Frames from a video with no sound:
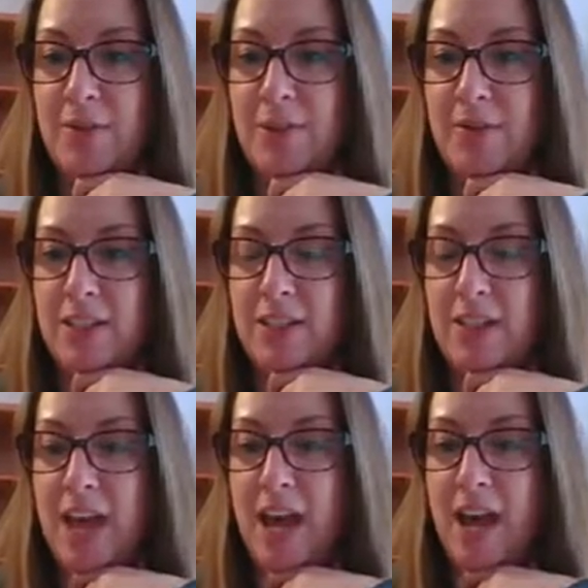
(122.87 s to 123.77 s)
bit of a
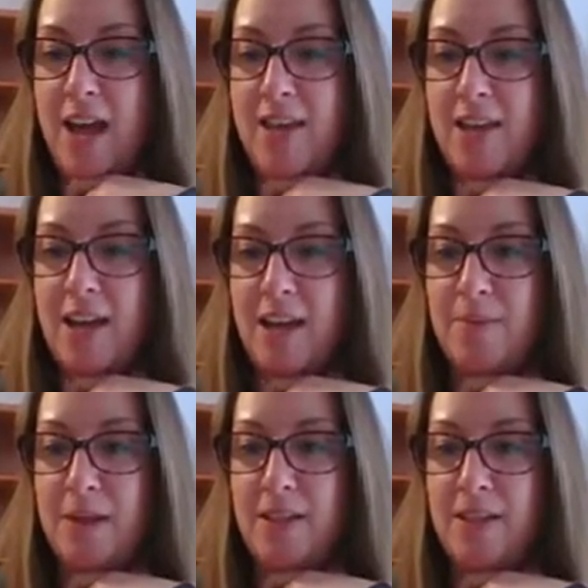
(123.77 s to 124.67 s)
delay on the
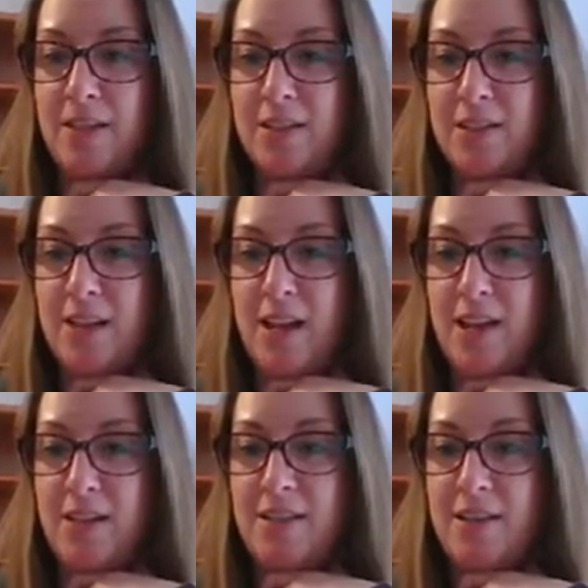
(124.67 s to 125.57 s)
comments, it looks
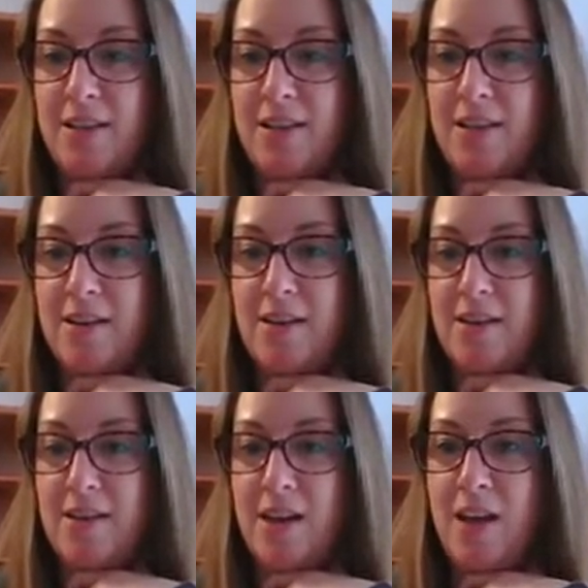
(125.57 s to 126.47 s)
like.
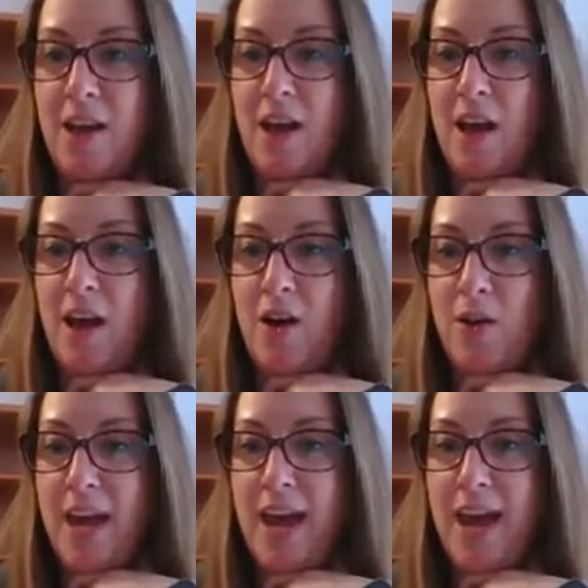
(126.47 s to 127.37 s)
So,
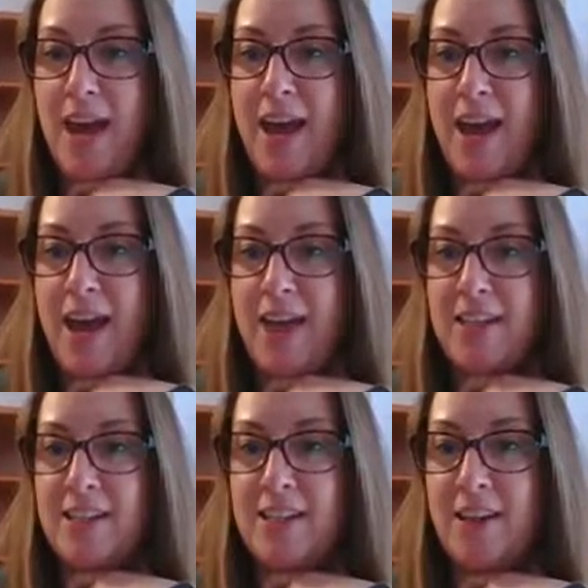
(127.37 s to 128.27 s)
okay,
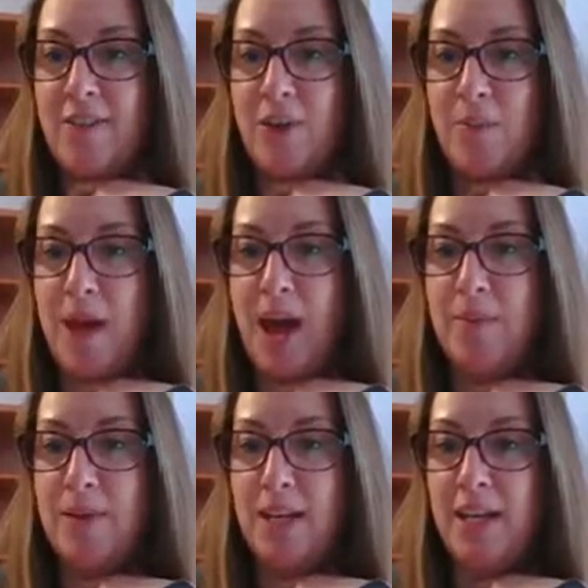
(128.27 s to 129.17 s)
Jessica from
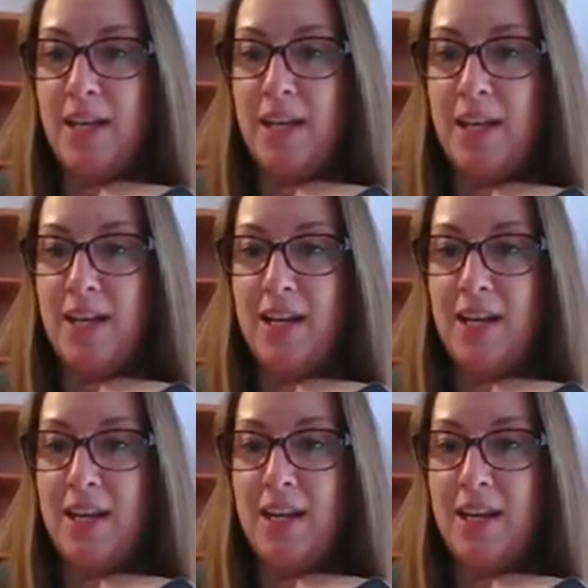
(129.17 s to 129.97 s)
Abilene.